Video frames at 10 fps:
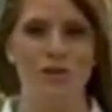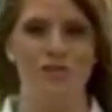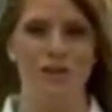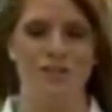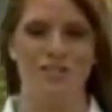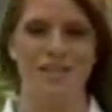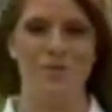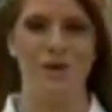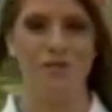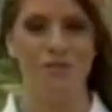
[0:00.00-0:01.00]

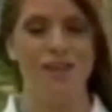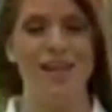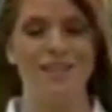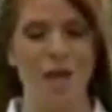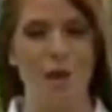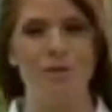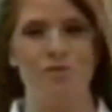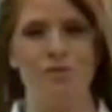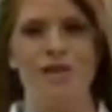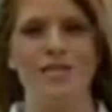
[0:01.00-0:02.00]
University, where for the next couple
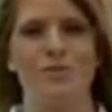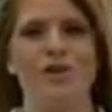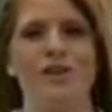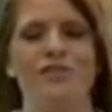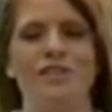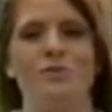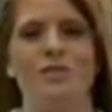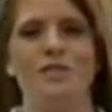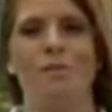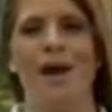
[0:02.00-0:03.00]
of weeks we're going to visit
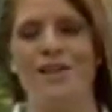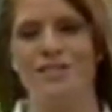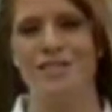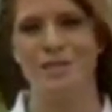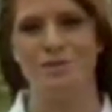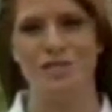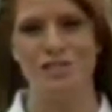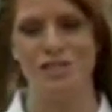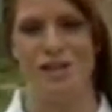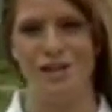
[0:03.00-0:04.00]
with some biosystems
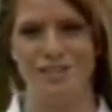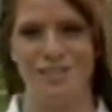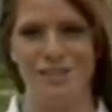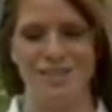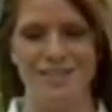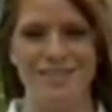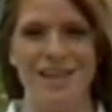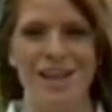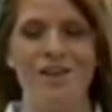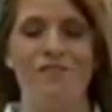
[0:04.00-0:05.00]
engineering
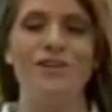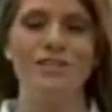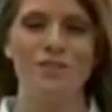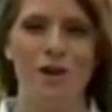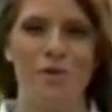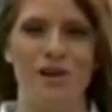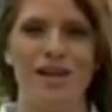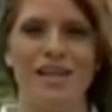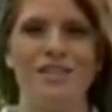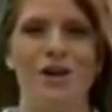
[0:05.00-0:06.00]
students. First of all, we're
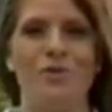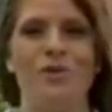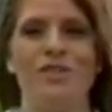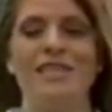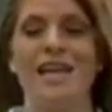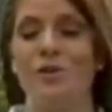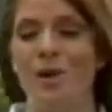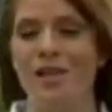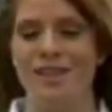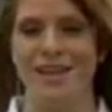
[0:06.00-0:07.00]
going to talk with Daniel
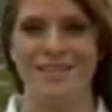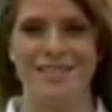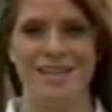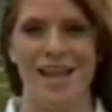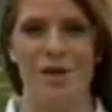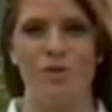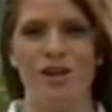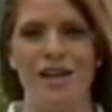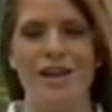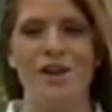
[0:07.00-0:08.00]
Mullenix today, and
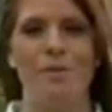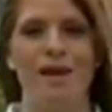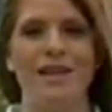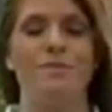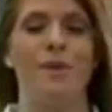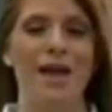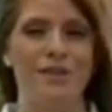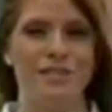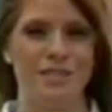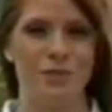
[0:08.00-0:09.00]
we're going to hear about his
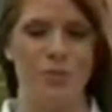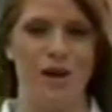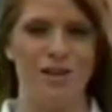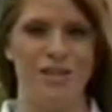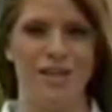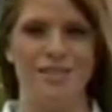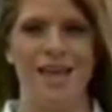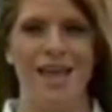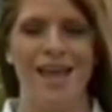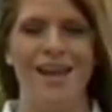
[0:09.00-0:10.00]
biodiesel project
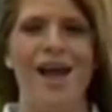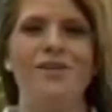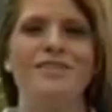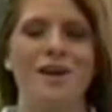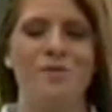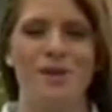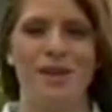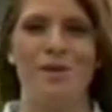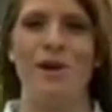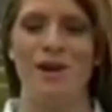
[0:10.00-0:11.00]
and how it's
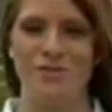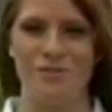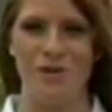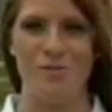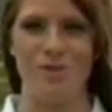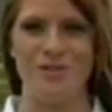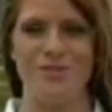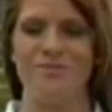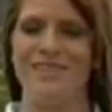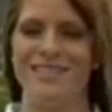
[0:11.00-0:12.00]
helping American
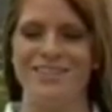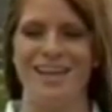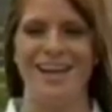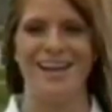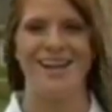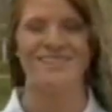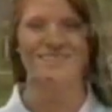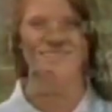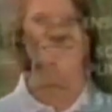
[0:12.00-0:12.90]
farmers. Let's go check it out.